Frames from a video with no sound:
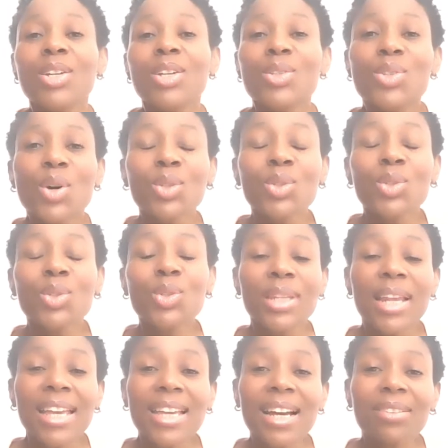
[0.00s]
So
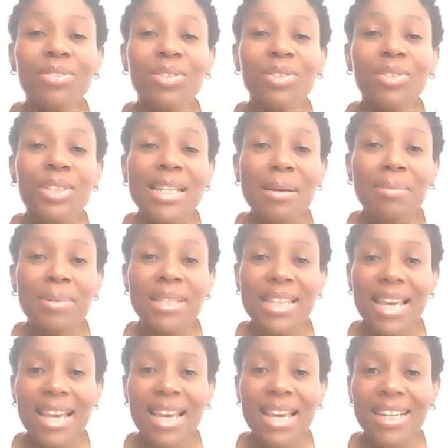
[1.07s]
today I've got
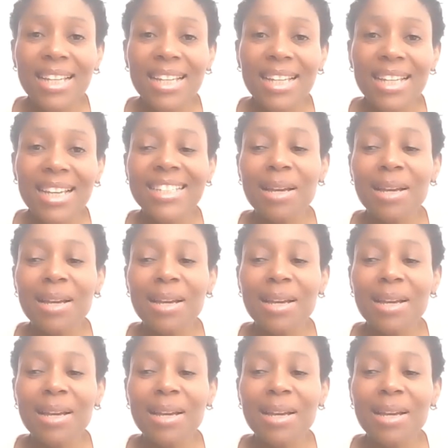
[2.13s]
Nthabiseng,